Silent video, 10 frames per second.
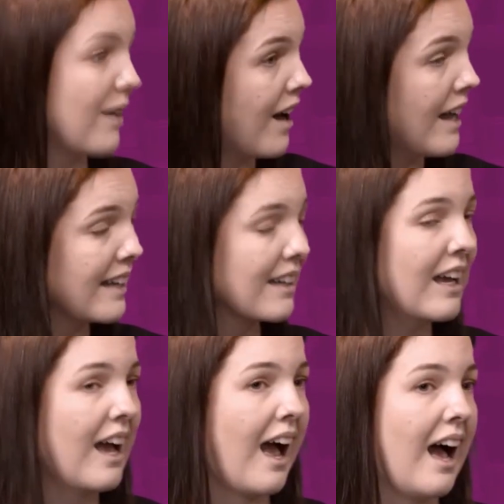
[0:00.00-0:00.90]
applying.
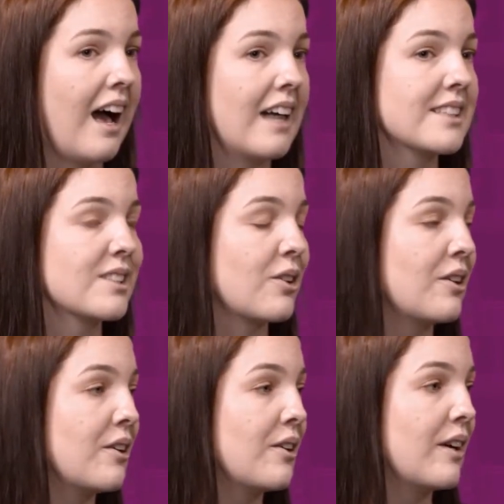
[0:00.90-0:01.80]

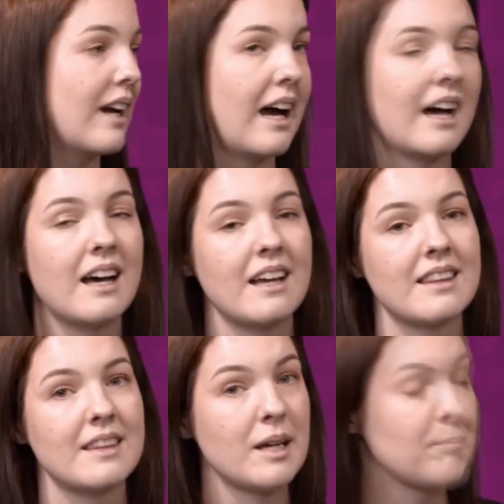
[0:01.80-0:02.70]
So
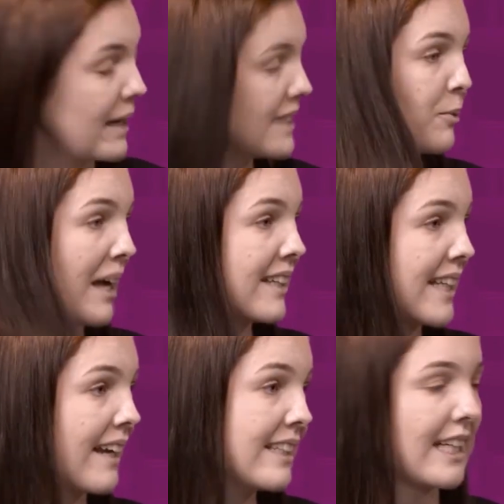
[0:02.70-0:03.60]
their best way to
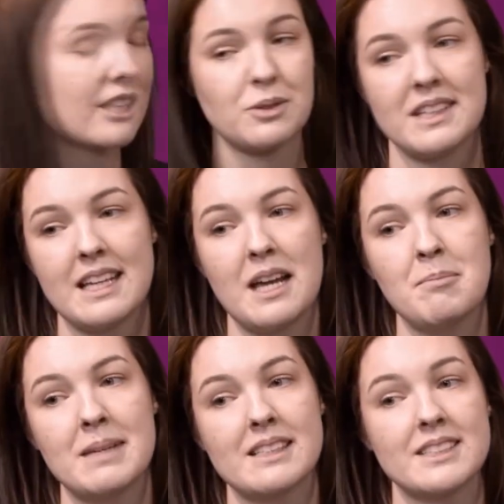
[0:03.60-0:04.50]
get in touch with
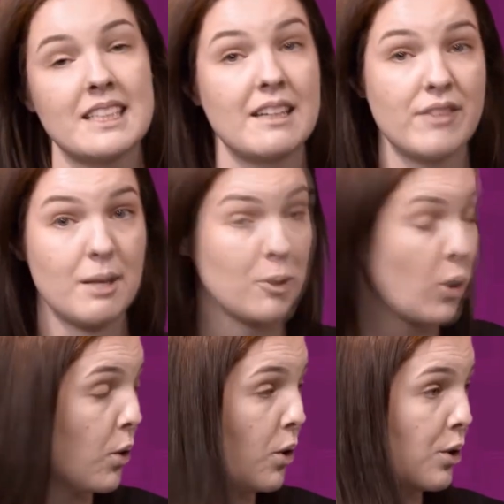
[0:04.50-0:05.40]
them is to give them a
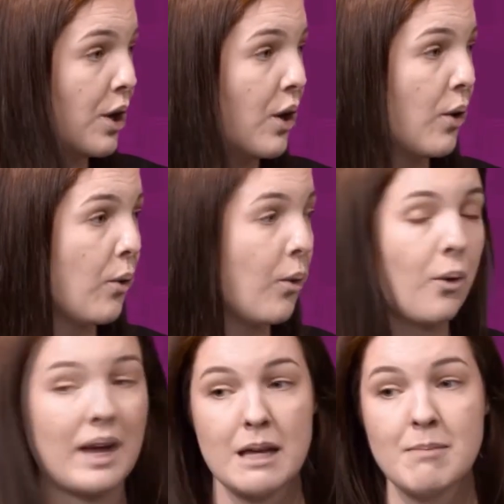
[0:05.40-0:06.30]
call
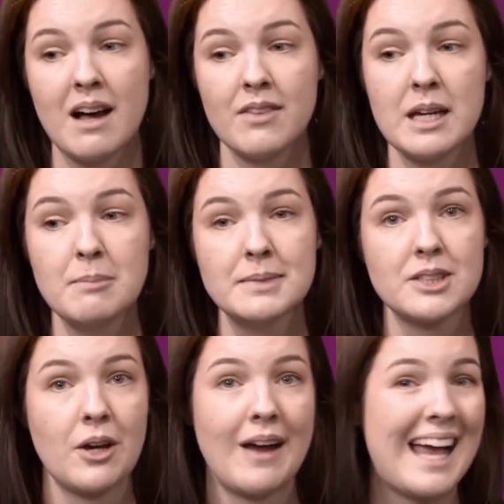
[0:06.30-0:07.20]
or email them,
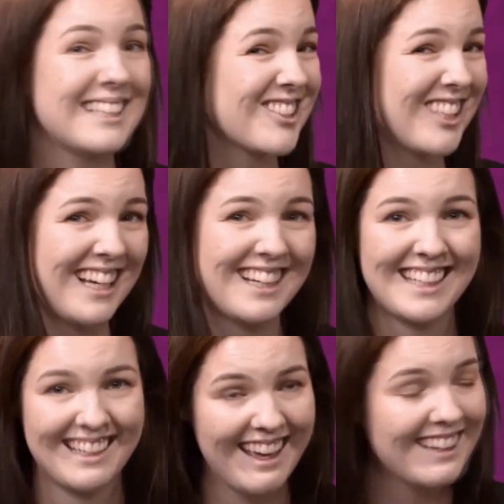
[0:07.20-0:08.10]
so
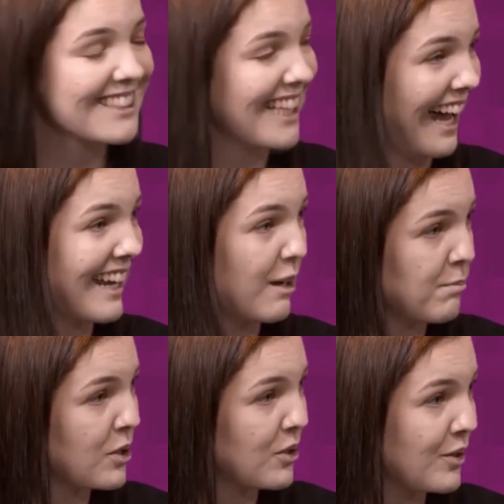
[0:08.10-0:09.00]

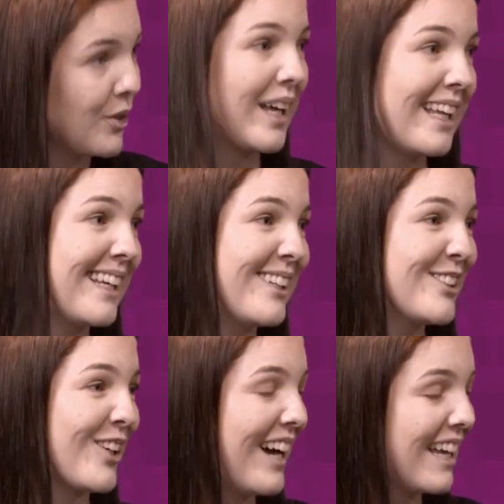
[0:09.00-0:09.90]

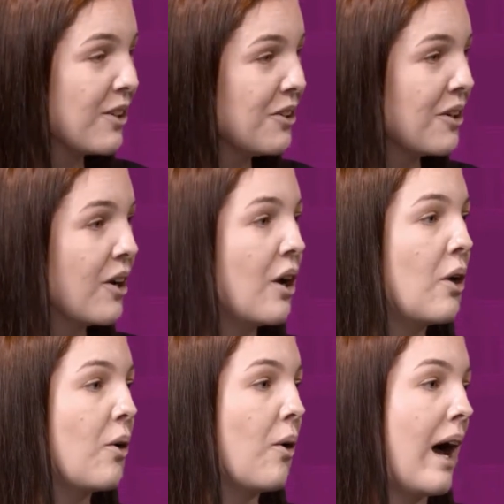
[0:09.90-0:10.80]
hdrconnect@mq.edu.au.
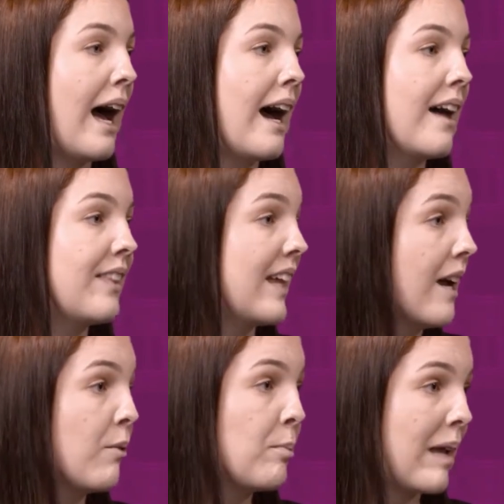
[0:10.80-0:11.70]

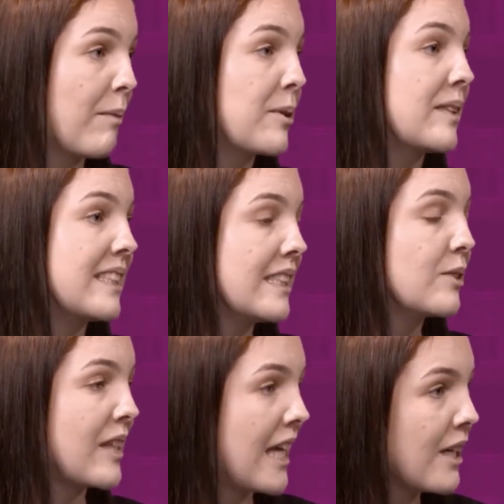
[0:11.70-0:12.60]
They will be able to
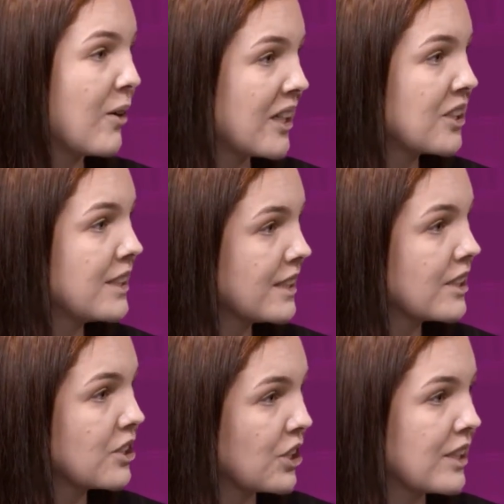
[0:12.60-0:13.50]
assist with any questions
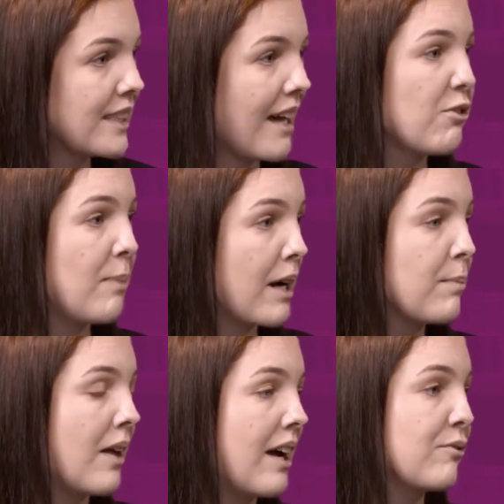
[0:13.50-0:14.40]
that students have about
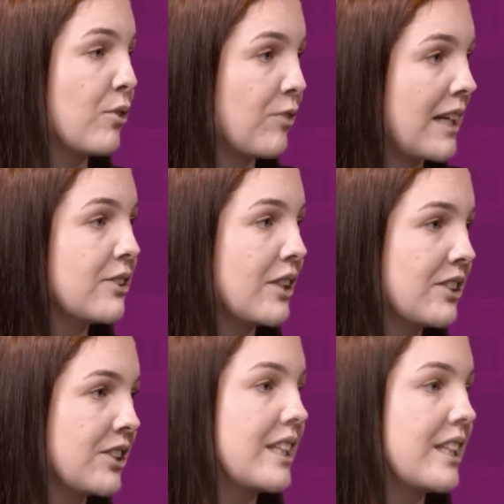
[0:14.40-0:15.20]
applying for research